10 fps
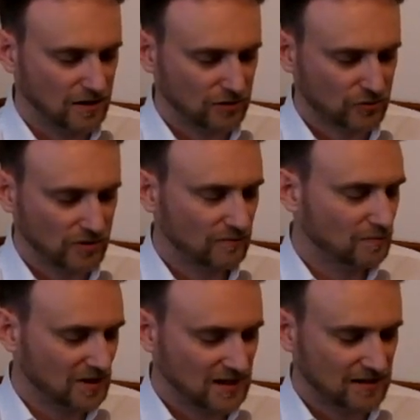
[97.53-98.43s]
how do you even
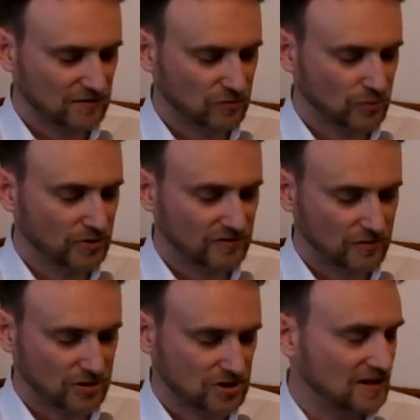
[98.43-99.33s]
begin to
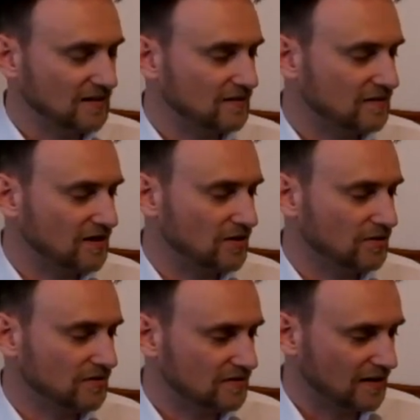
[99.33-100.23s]
research the
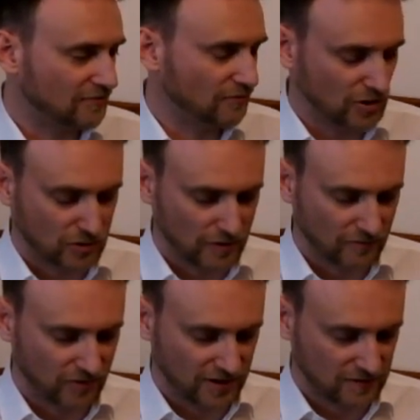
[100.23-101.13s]
necessary stuff for a
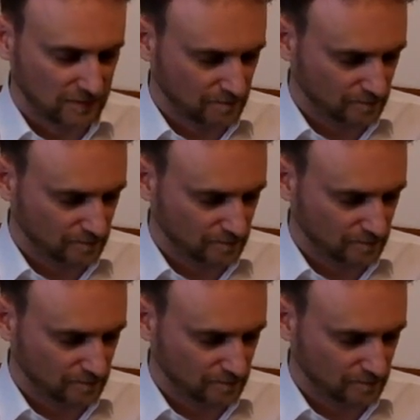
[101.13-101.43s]
conflict?